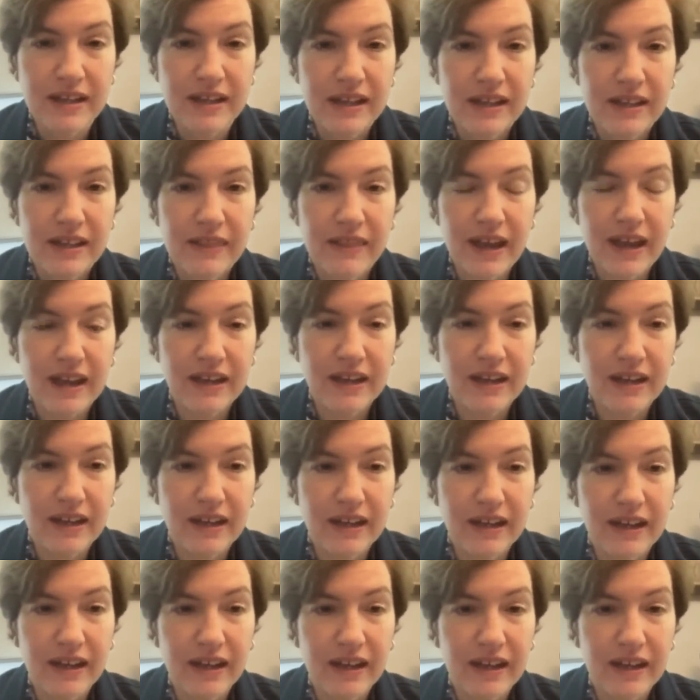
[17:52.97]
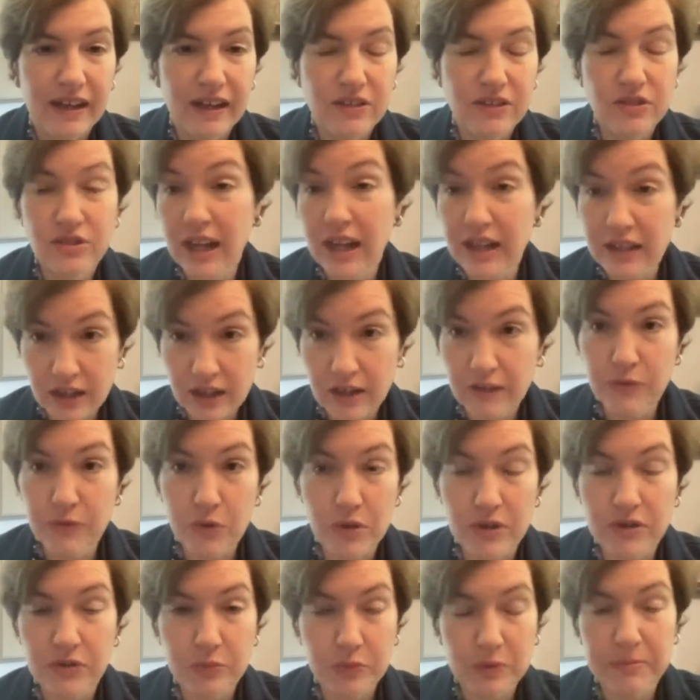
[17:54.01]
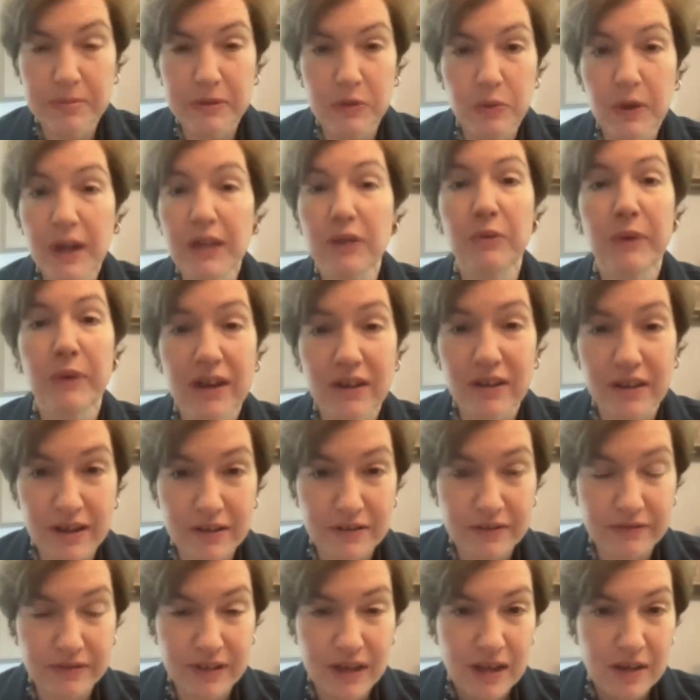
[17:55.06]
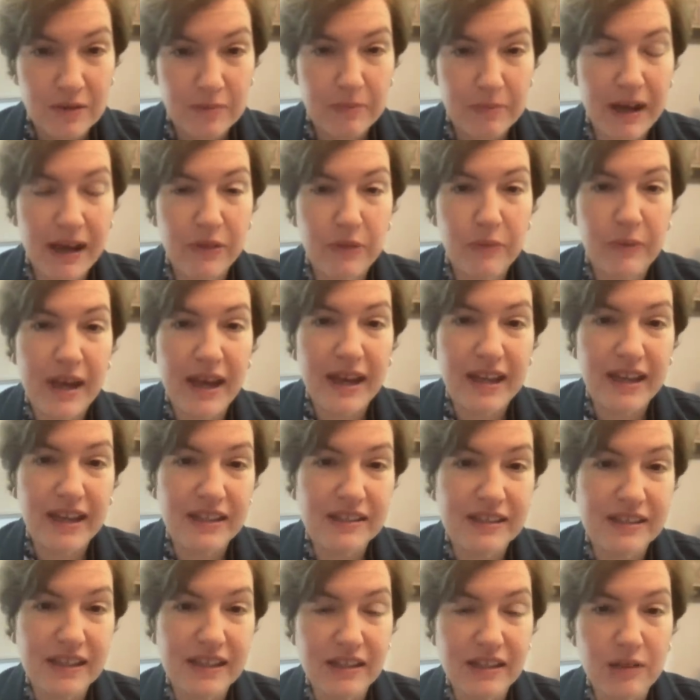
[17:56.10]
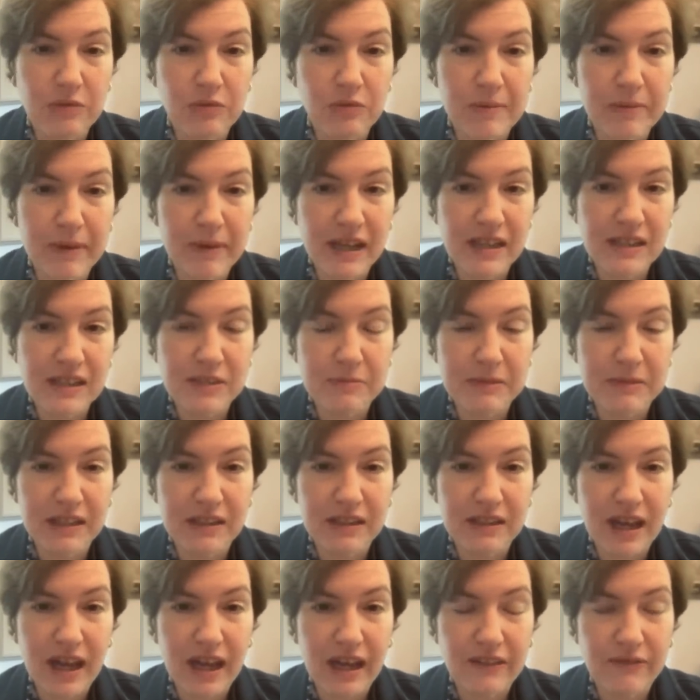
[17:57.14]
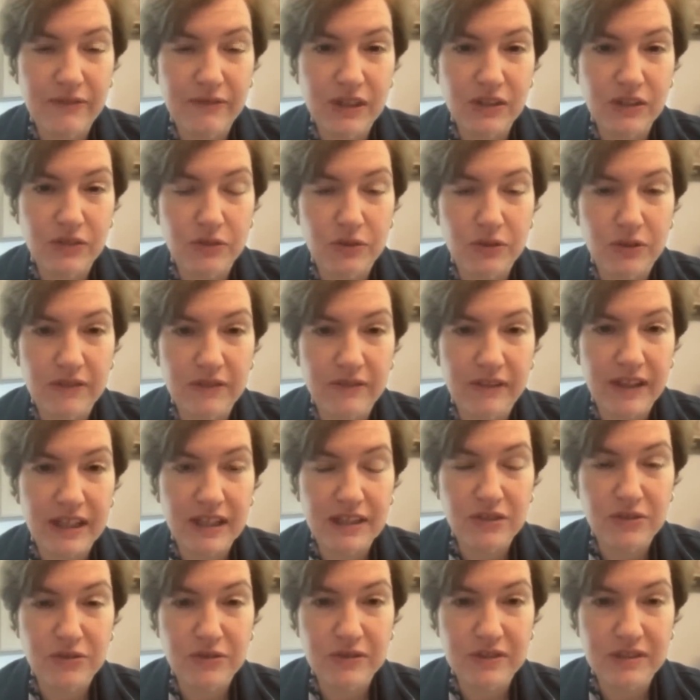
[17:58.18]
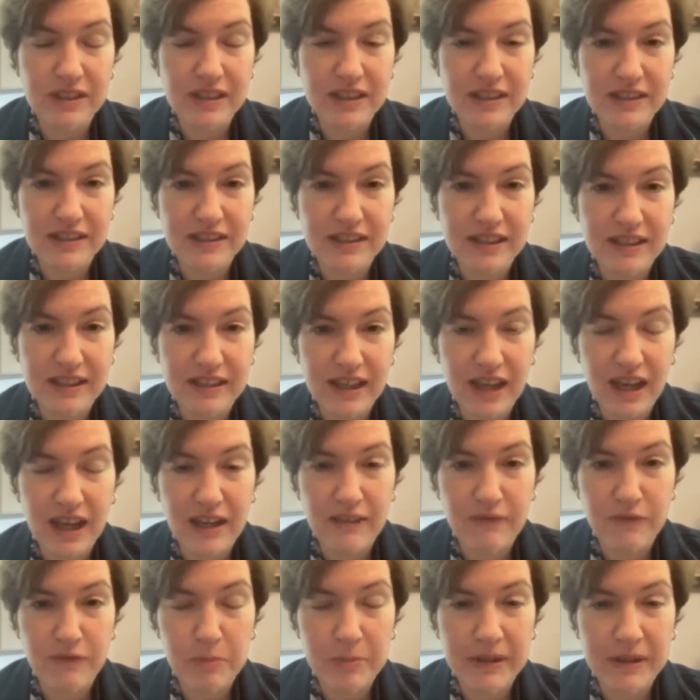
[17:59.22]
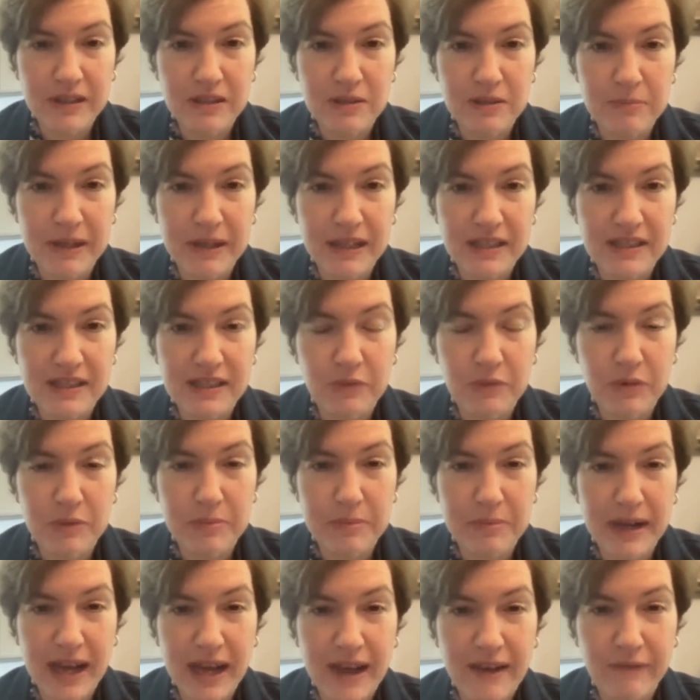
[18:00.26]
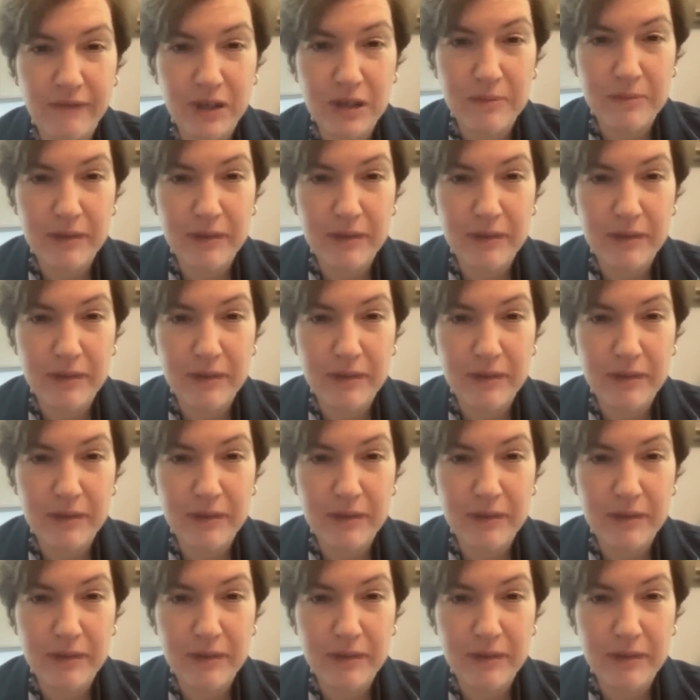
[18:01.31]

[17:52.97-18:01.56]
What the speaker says: that China, of course, would be well aware of, by the way. It reminds me a lot of these sort of angels dancing on the head of a pin debates that we've been having about